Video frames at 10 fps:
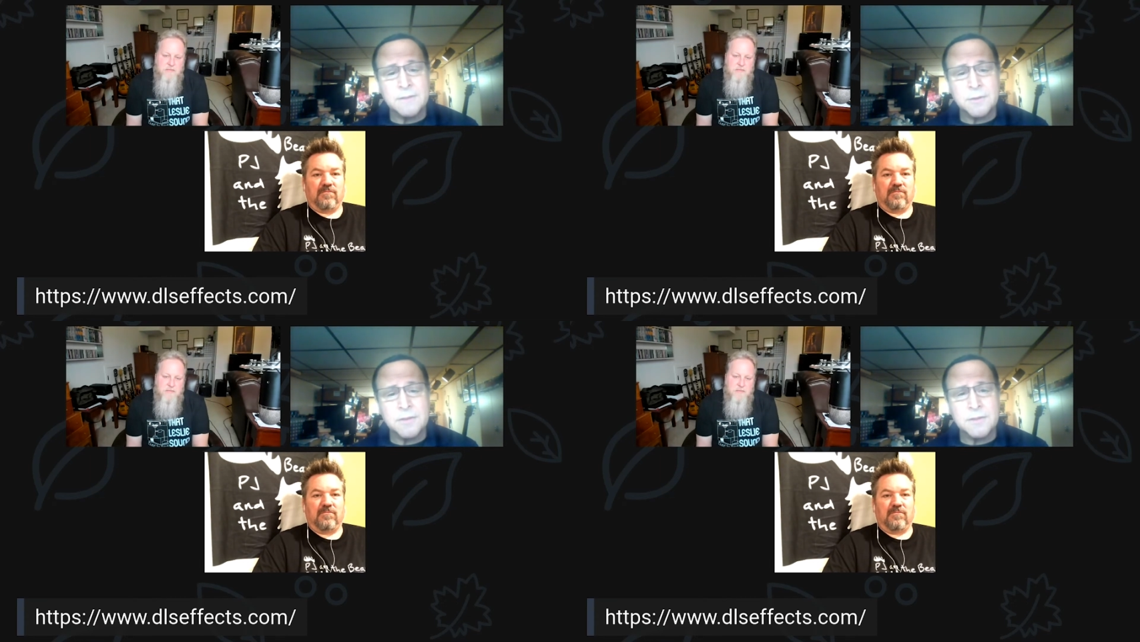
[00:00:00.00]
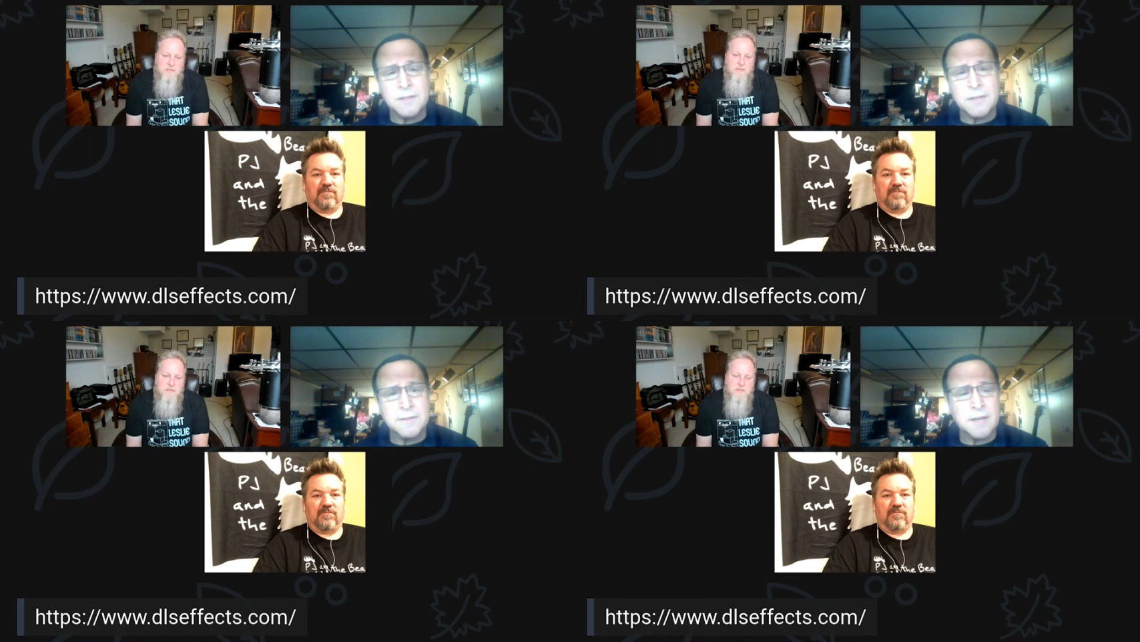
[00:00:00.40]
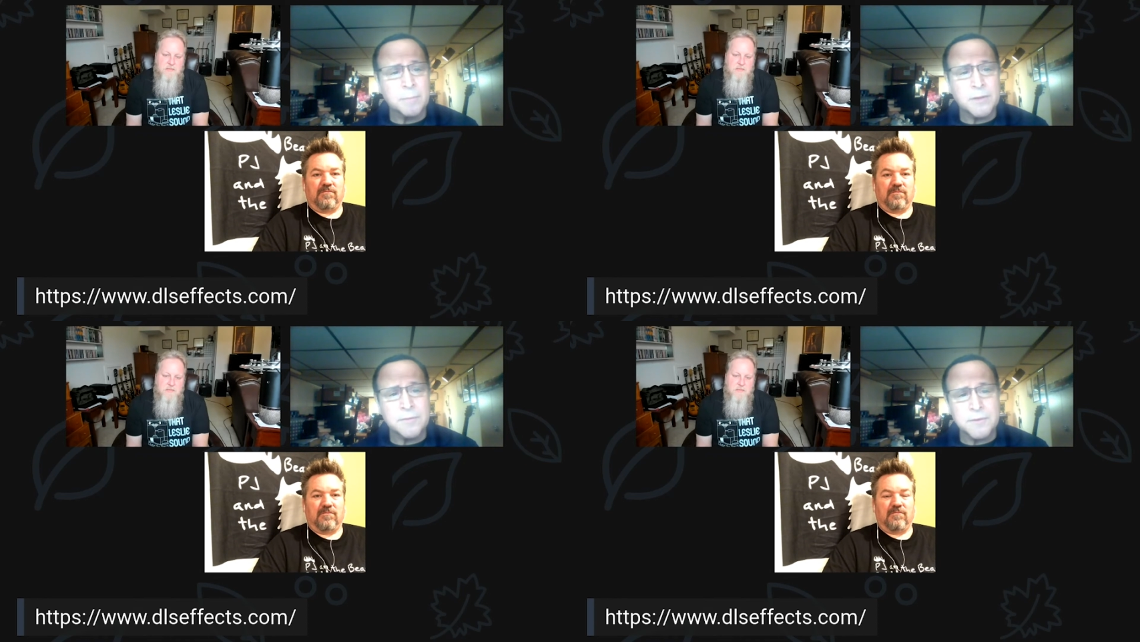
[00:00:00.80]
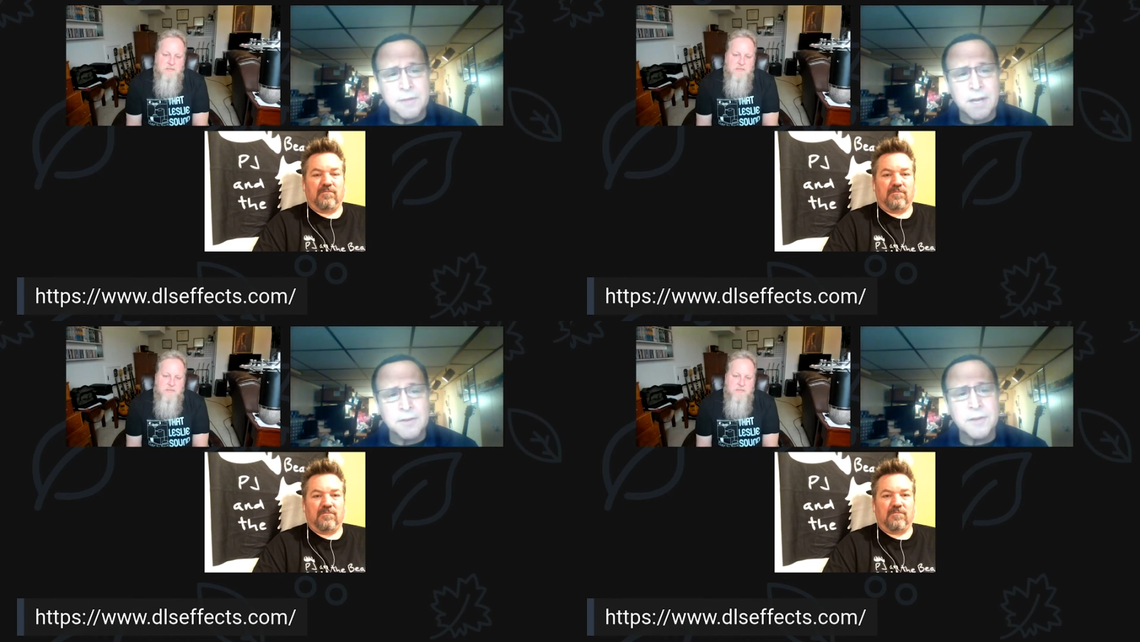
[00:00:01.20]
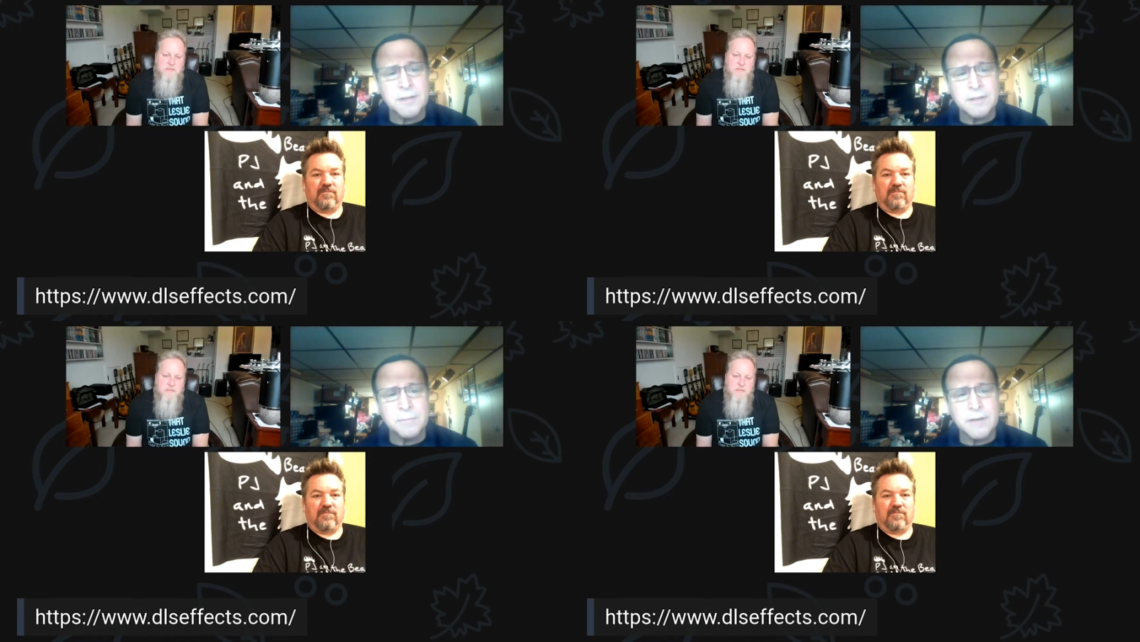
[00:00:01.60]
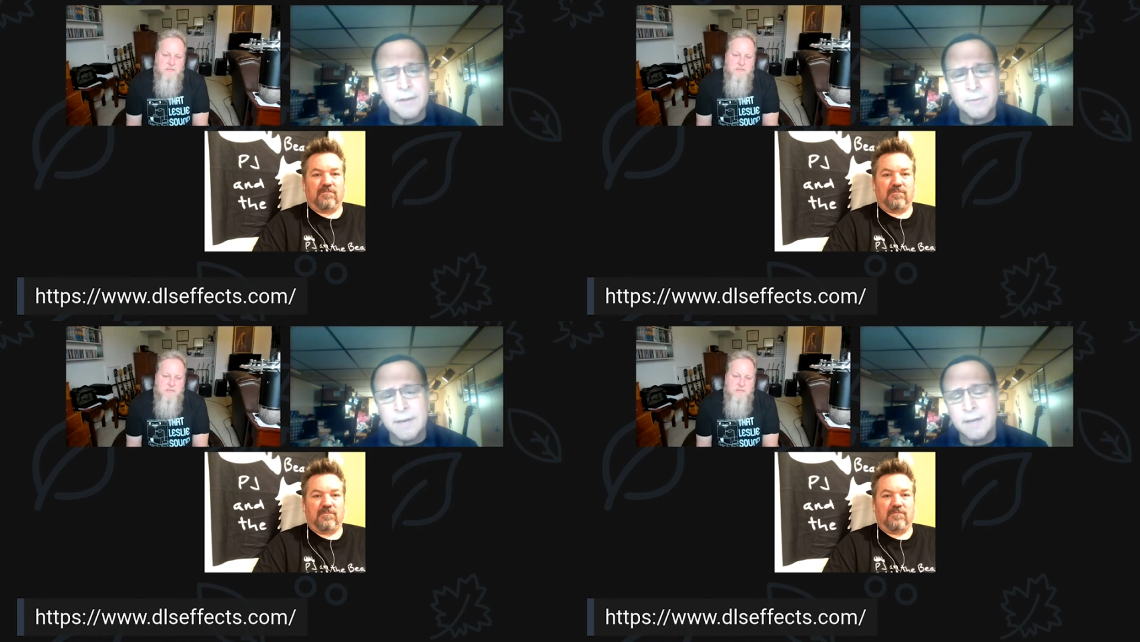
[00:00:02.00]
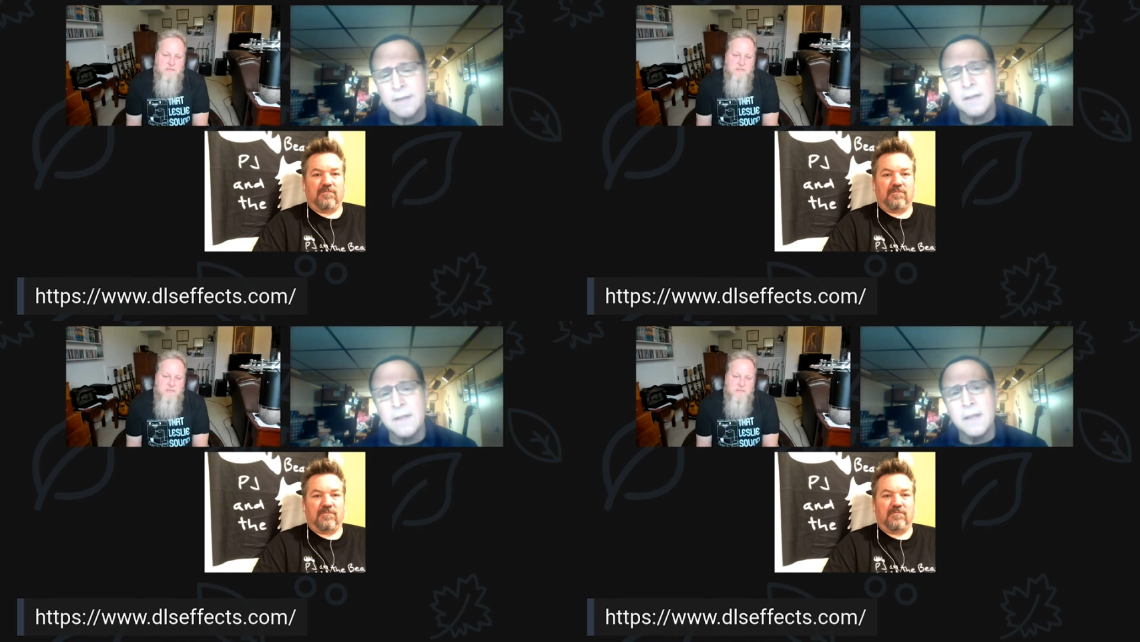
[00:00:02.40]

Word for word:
Speaker 1: So does the guitar player for Daughtry, Brian Craddock,